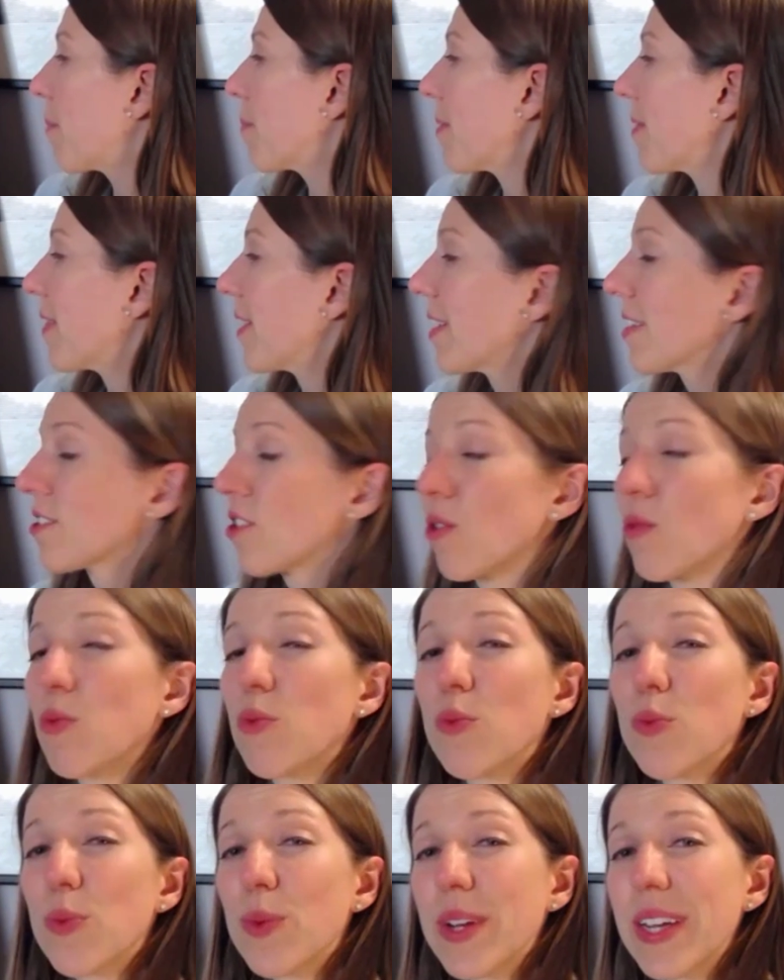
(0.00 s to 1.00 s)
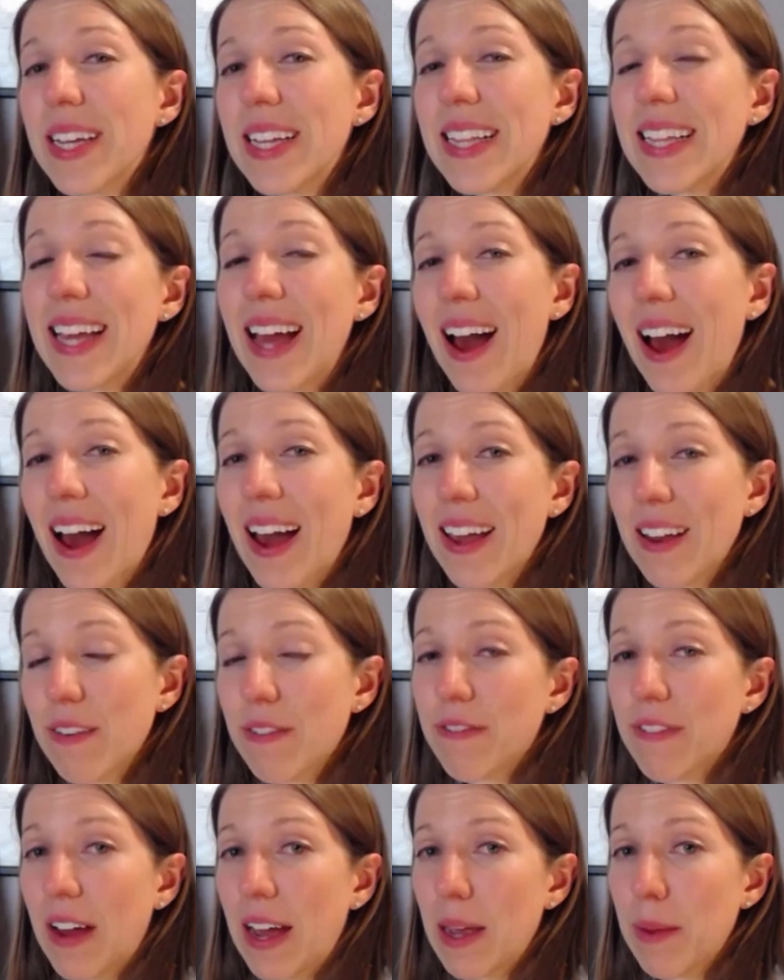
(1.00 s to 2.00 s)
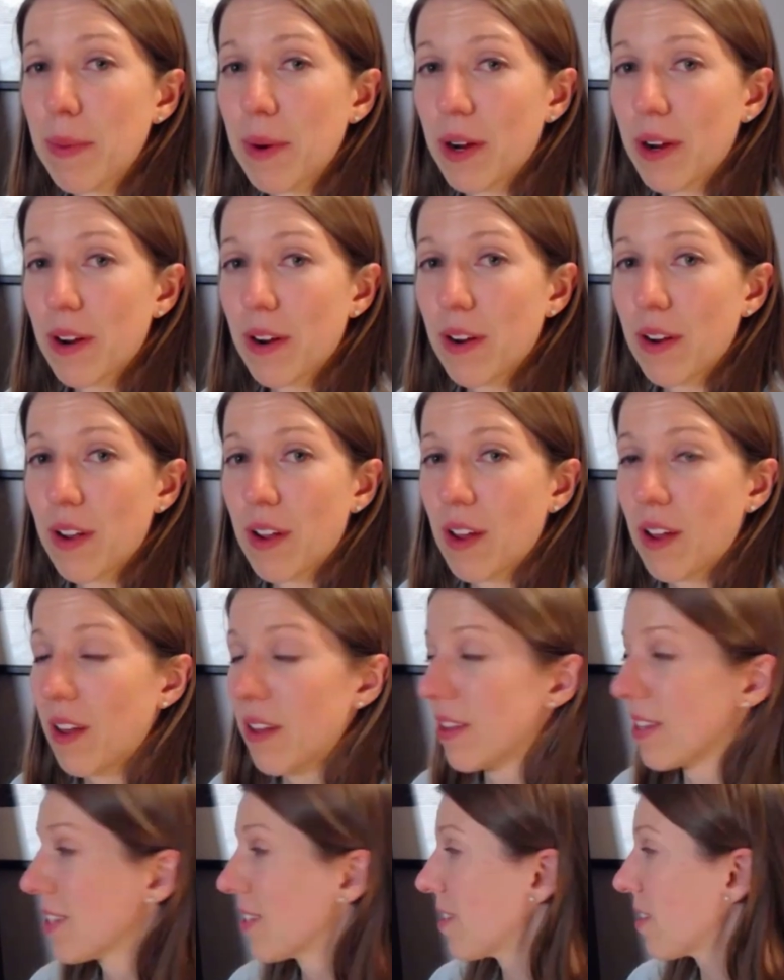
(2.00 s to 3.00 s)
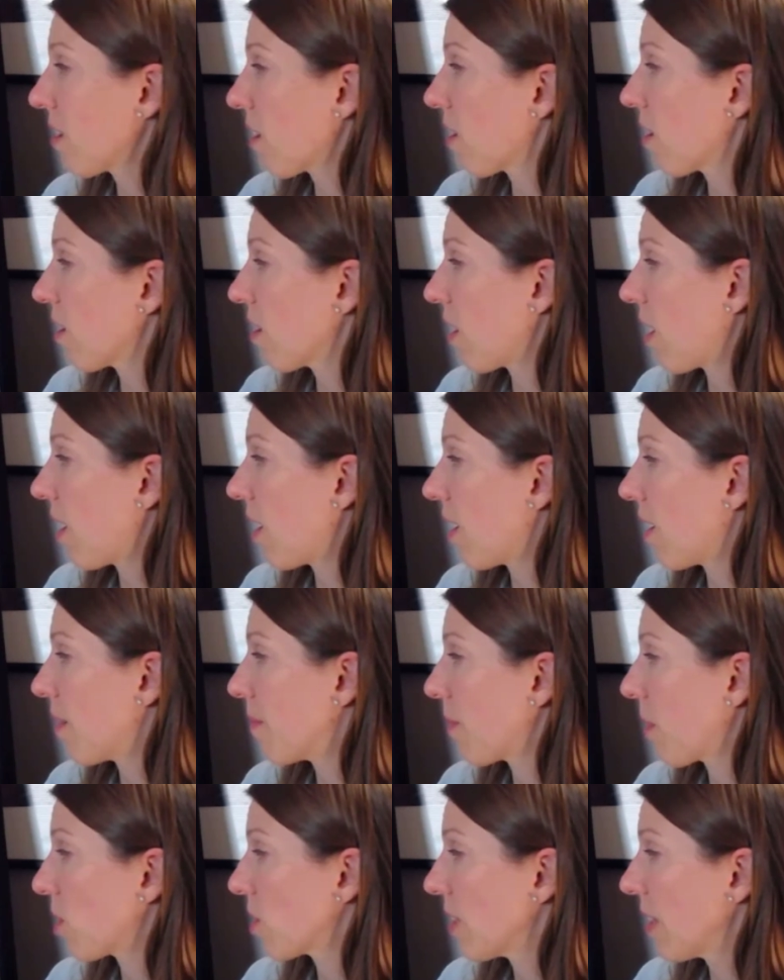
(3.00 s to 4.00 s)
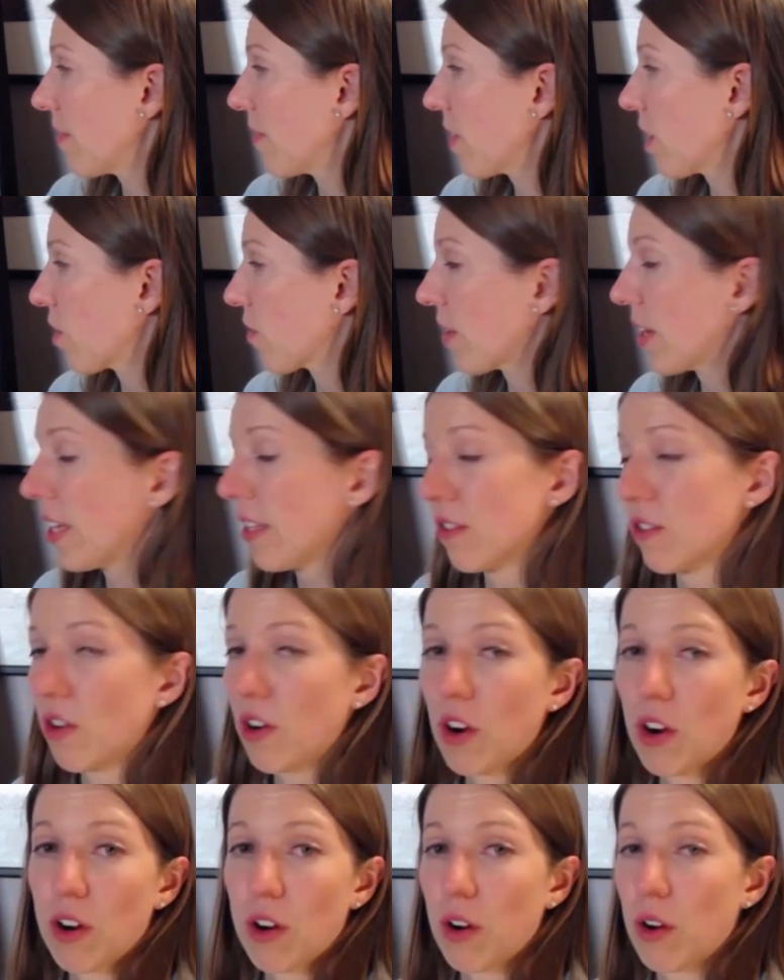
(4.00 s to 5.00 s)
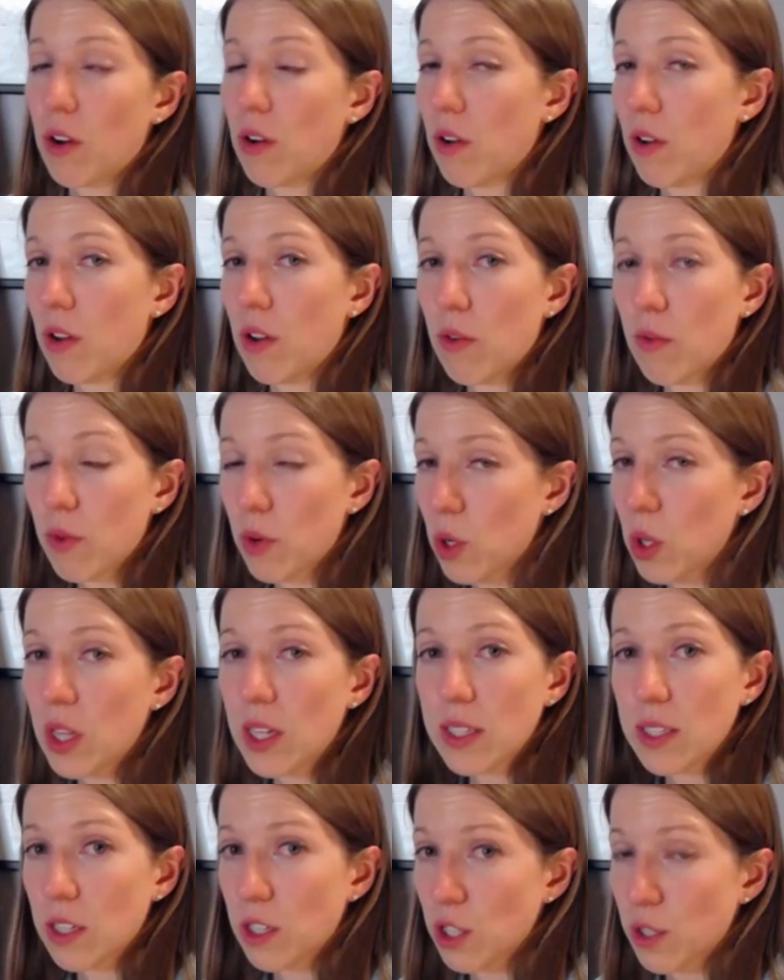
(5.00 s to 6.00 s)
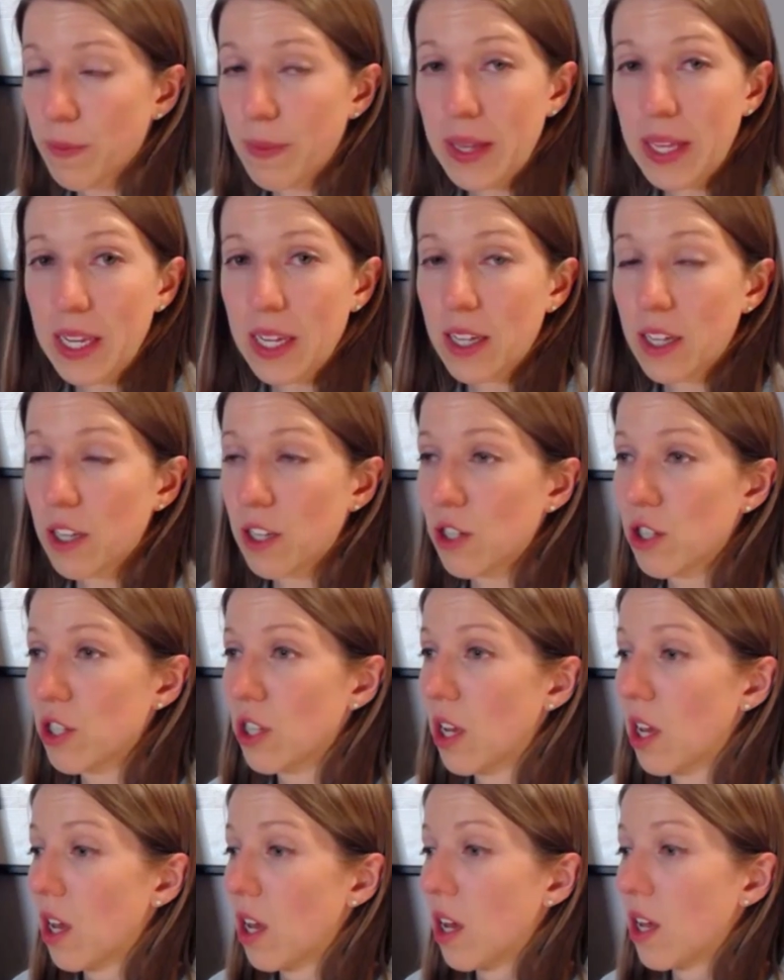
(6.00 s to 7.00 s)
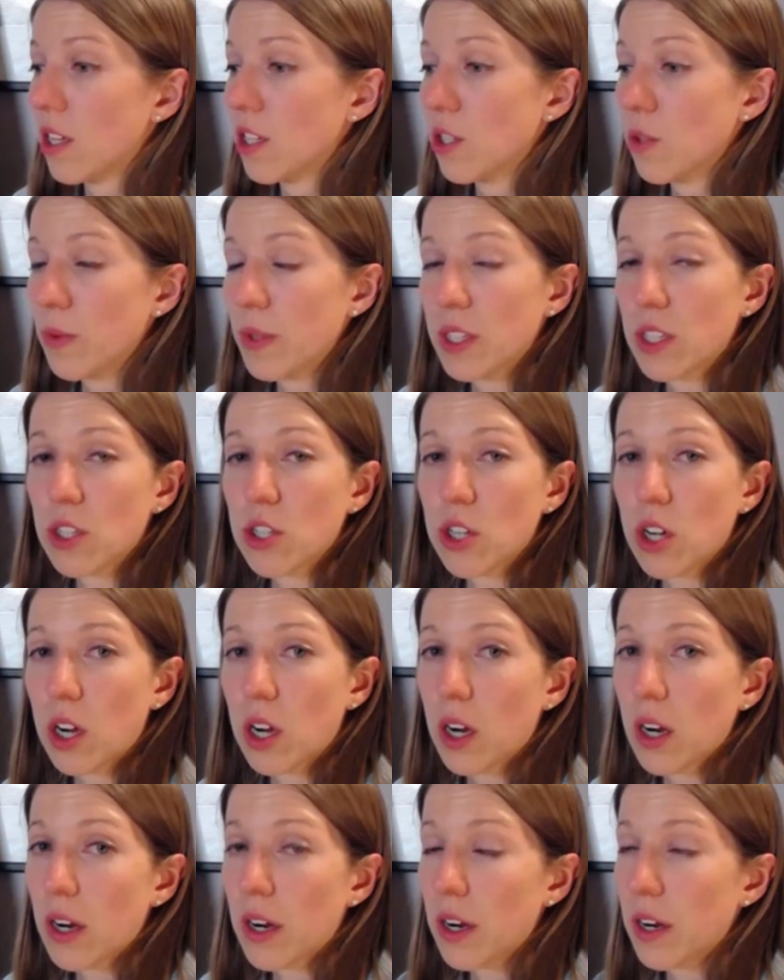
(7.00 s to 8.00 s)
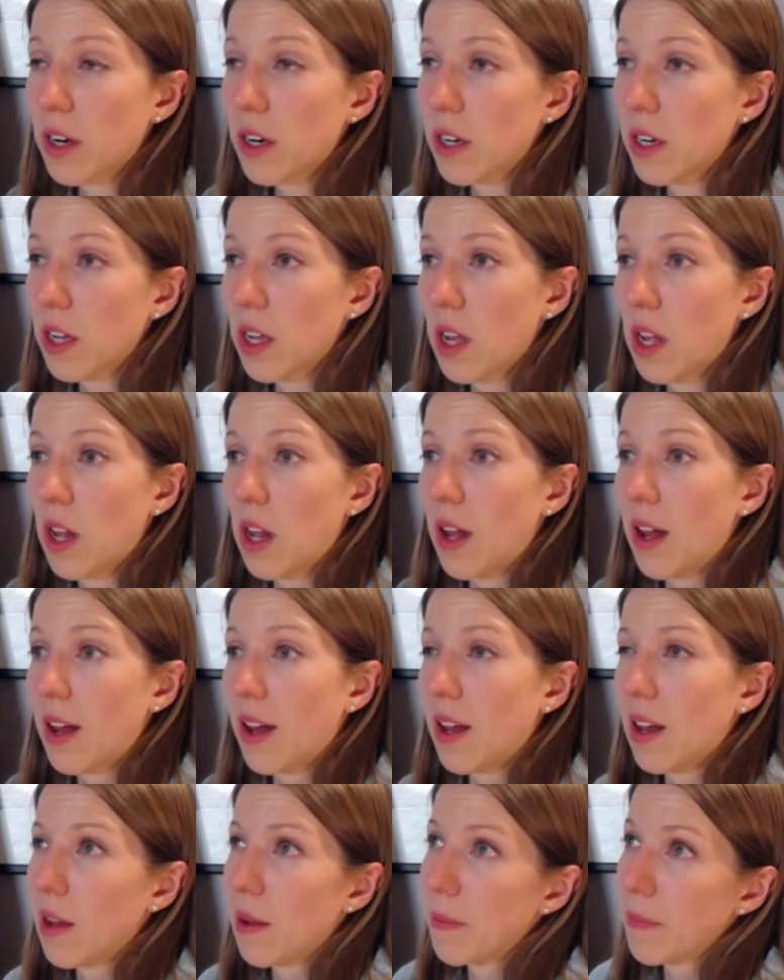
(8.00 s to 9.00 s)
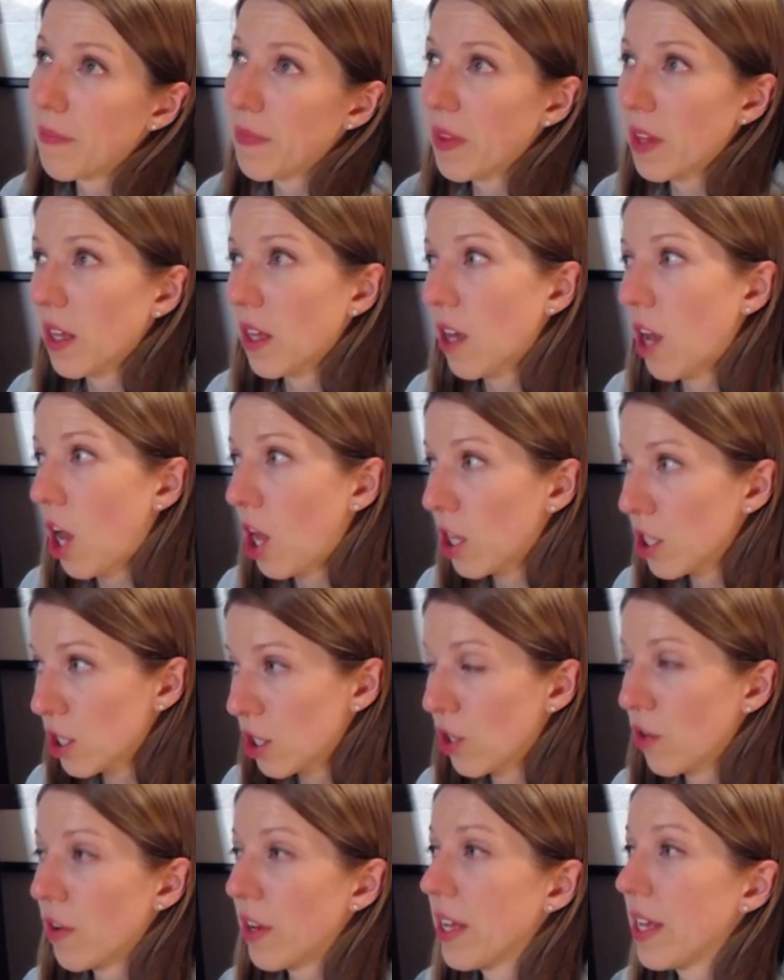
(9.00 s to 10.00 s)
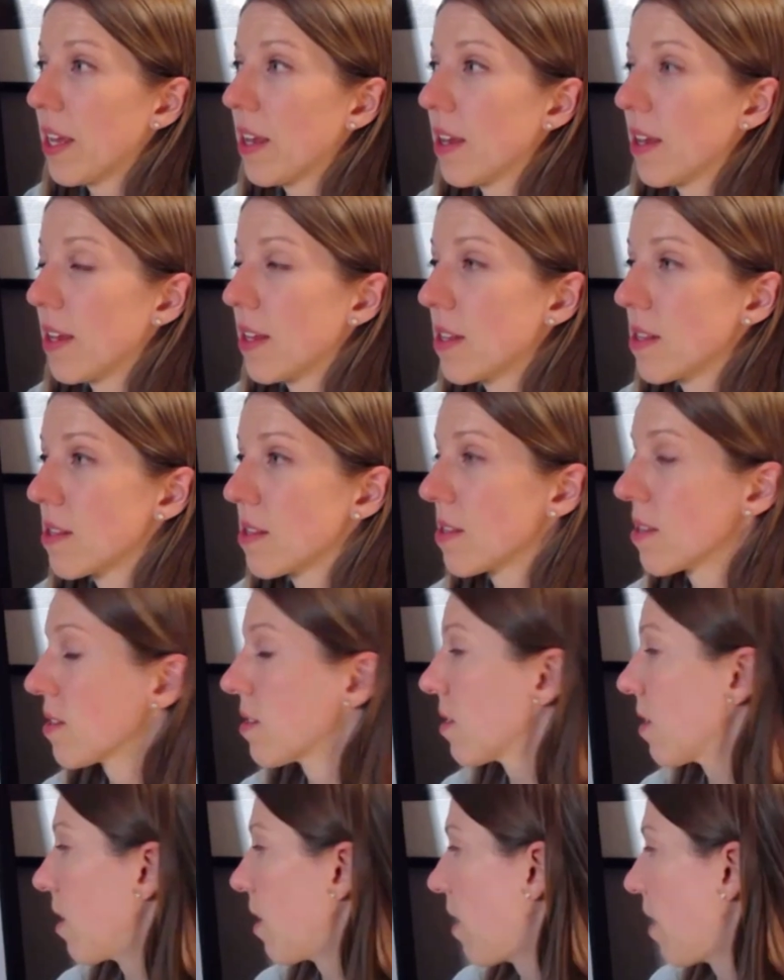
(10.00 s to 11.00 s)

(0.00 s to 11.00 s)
But these are really high in fiber. This is our leafy greens, or our arugulas, or spinach, Swiss chard, collard greens.